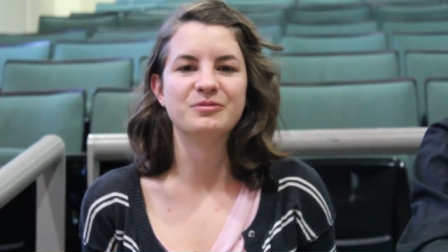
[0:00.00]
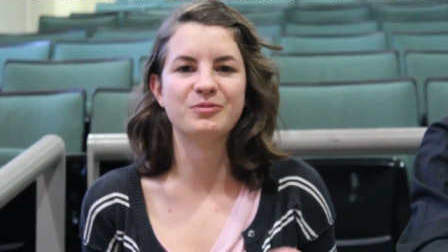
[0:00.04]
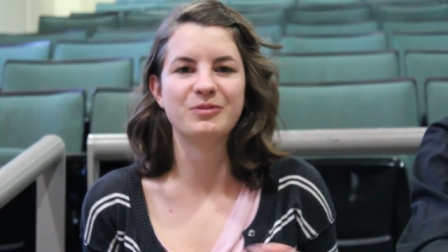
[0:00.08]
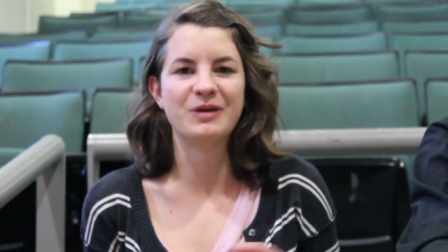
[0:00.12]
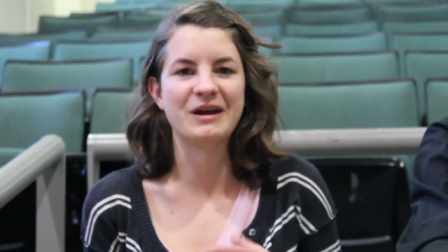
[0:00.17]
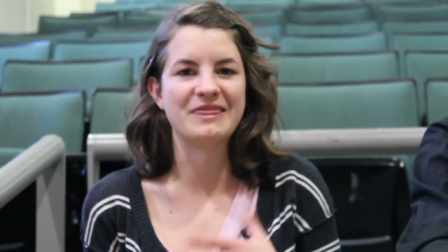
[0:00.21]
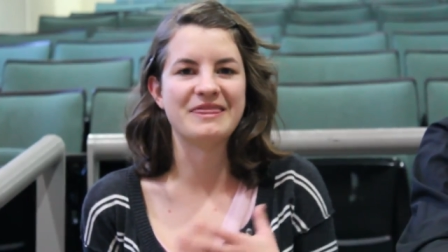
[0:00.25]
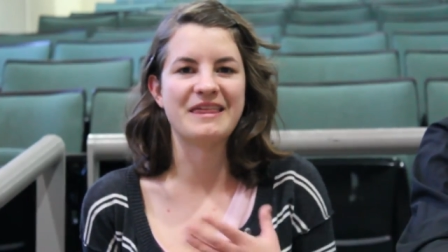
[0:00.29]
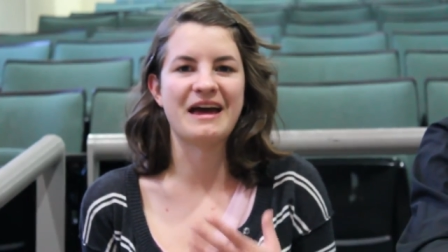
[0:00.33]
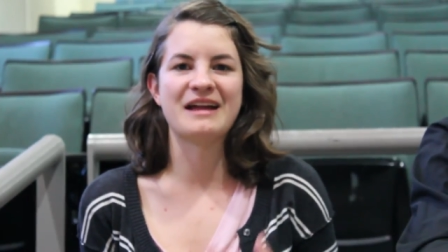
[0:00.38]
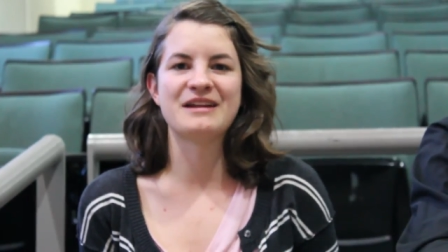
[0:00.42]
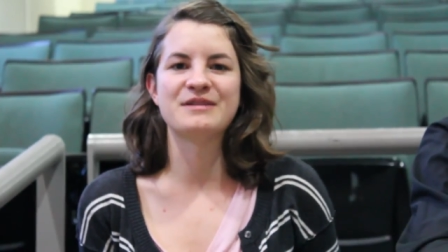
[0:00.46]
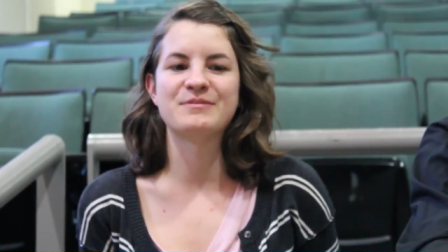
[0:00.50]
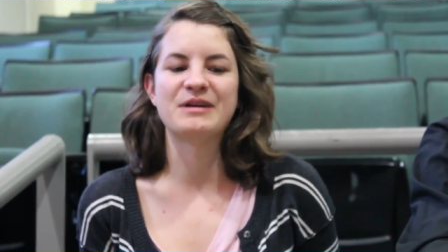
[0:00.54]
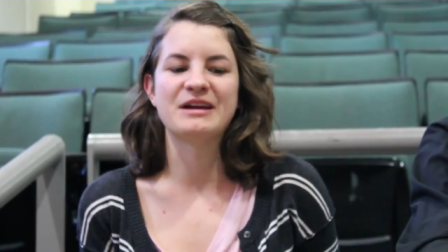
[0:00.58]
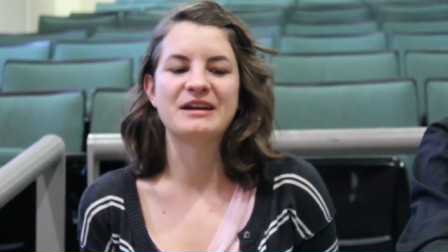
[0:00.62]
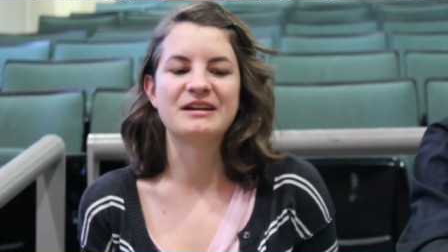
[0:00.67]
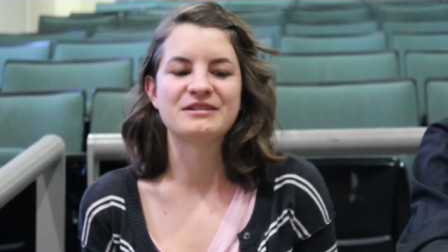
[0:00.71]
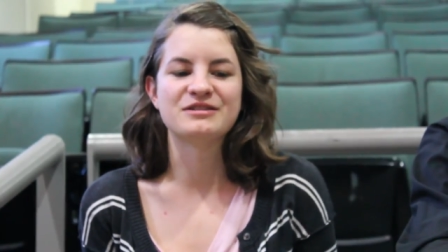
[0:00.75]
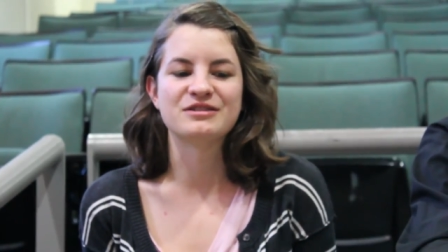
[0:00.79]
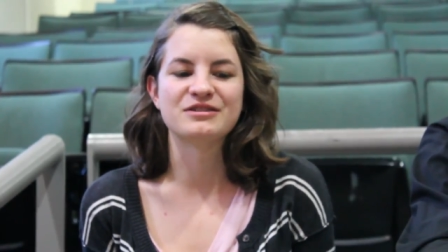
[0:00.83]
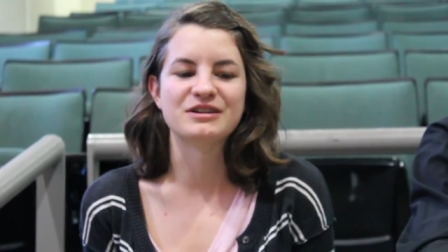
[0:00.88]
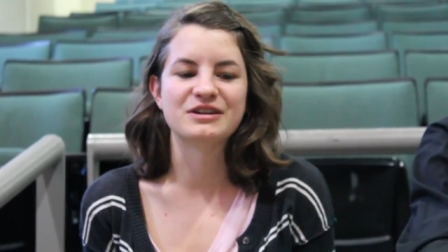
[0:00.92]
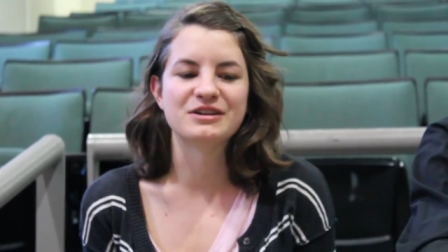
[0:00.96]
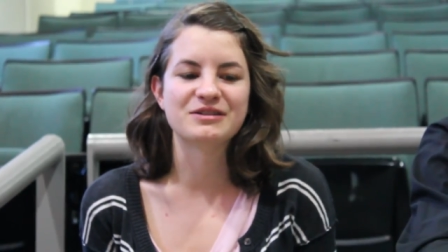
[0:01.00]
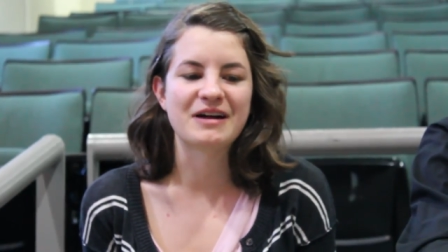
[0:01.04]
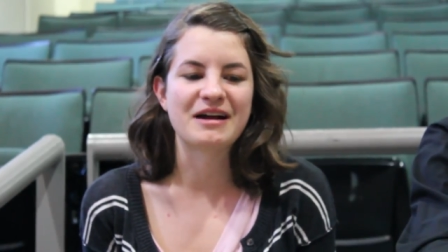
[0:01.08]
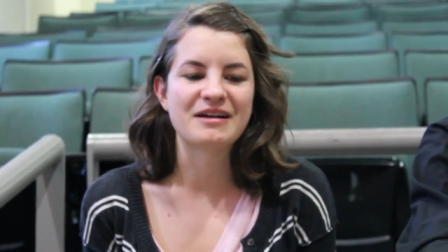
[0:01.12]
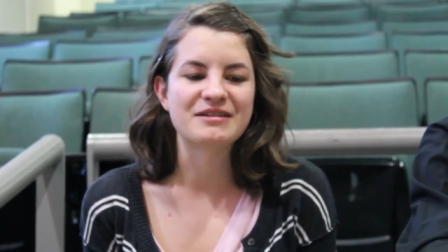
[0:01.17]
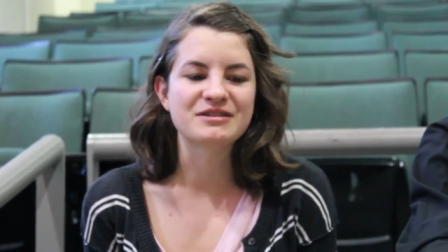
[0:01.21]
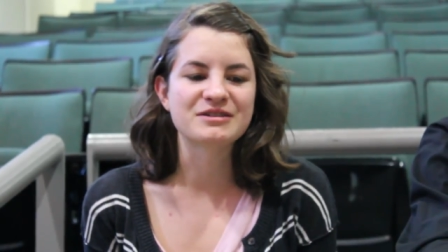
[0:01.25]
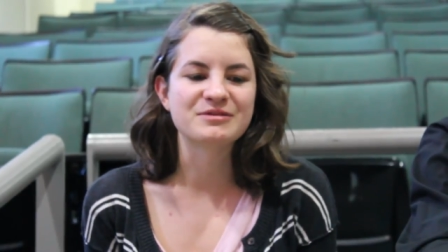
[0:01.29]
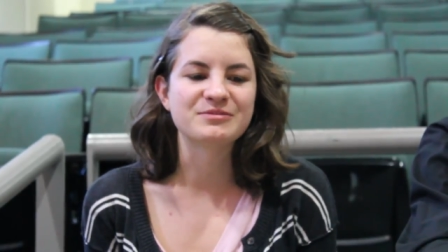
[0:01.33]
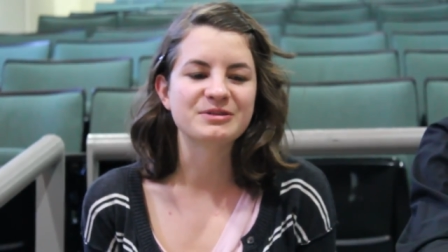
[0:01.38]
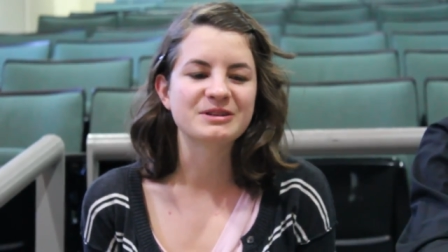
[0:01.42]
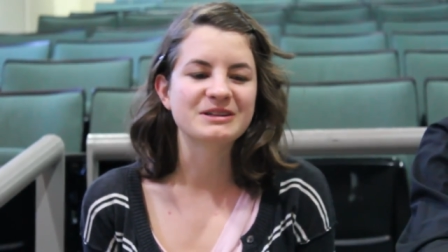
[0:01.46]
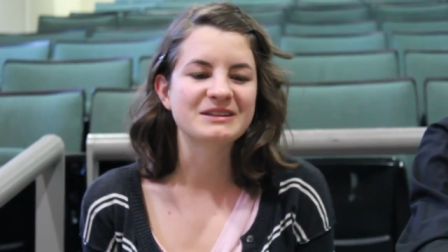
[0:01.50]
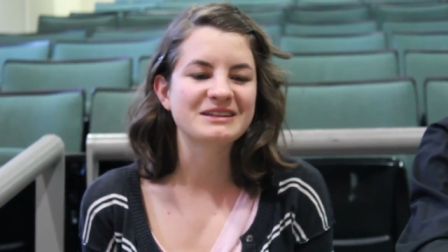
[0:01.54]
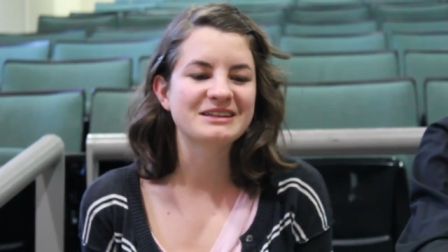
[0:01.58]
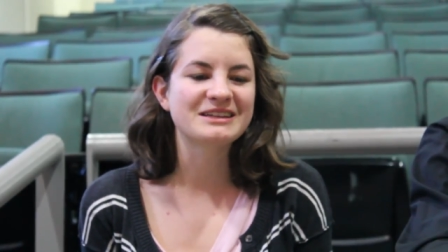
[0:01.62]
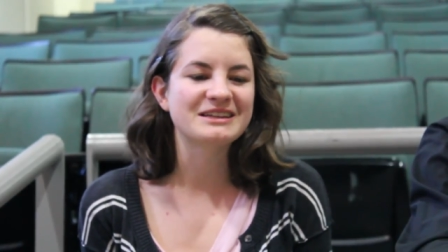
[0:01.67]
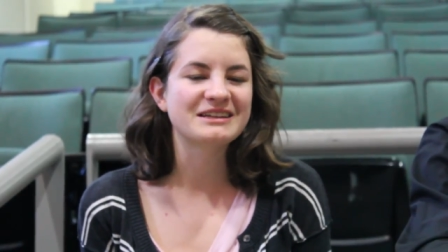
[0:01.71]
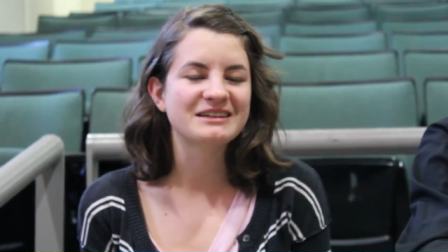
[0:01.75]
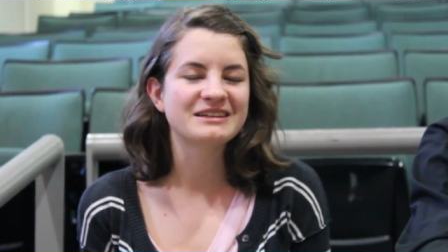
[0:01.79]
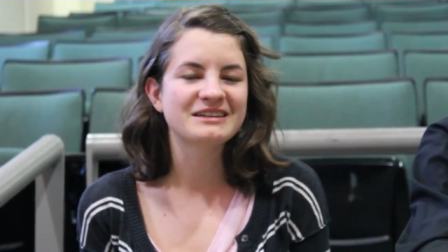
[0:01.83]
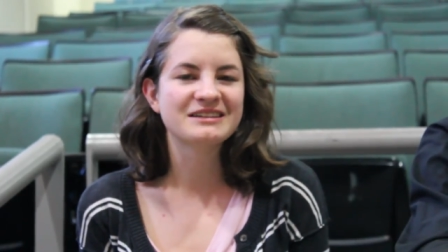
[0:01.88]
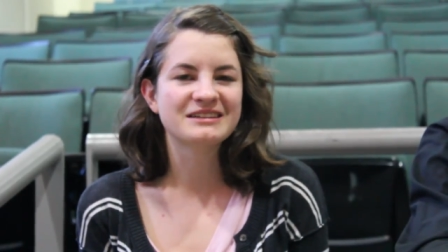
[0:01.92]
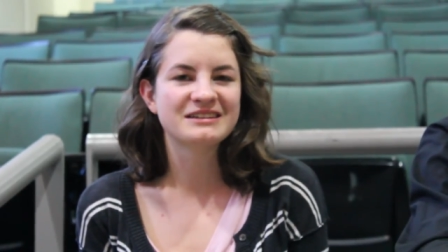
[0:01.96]
win that debate and turn it around
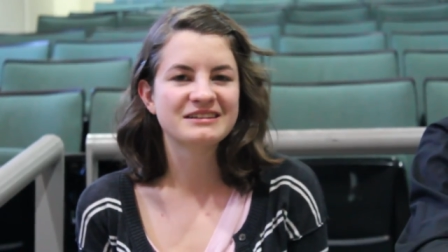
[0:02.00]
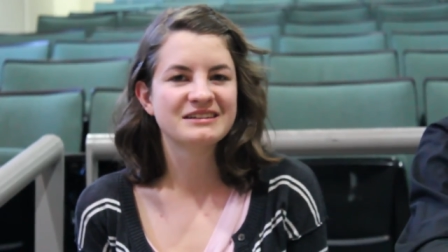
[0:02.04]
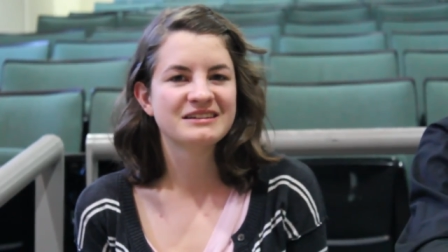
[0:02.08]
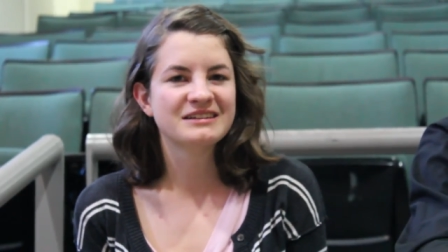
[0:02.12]
completely.